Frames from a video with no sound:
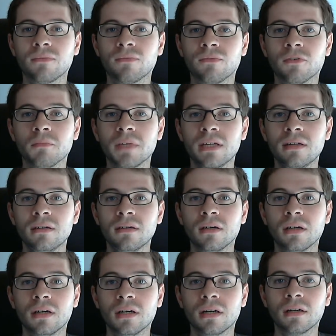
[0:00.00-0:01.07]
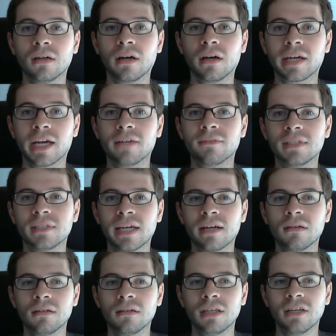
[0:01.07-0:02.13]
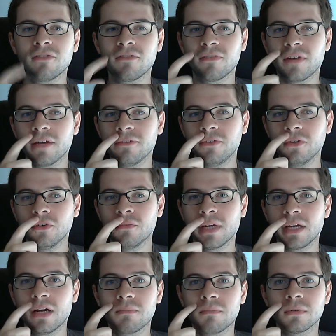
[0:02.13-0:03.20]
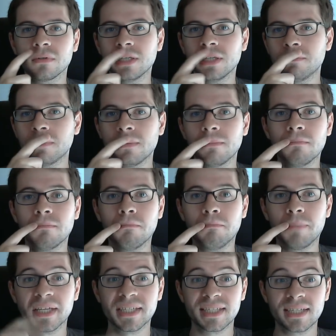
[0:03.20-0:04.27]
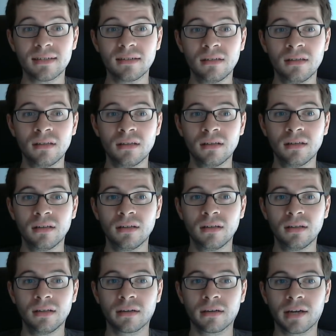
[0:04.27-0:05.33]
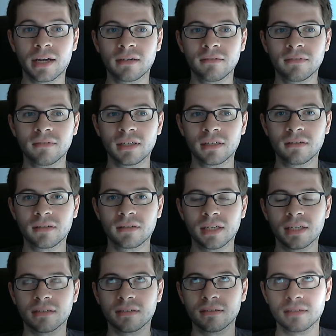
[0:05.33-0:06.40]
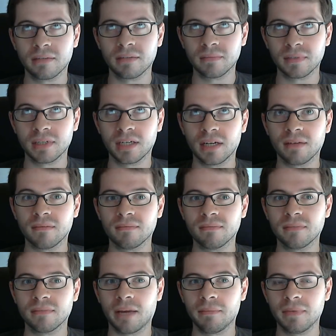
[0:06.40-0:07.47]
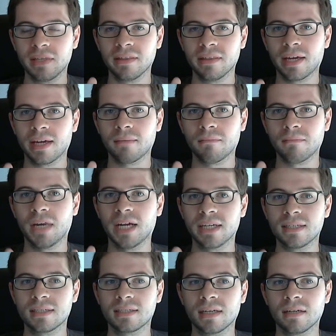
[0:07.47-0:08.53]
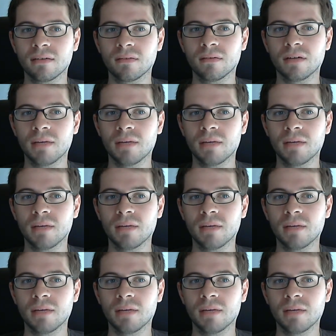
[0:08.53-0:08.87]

For me, kind of a tell if I feel my upper lip buzzing, kind of like, okay, I'm in that mind state.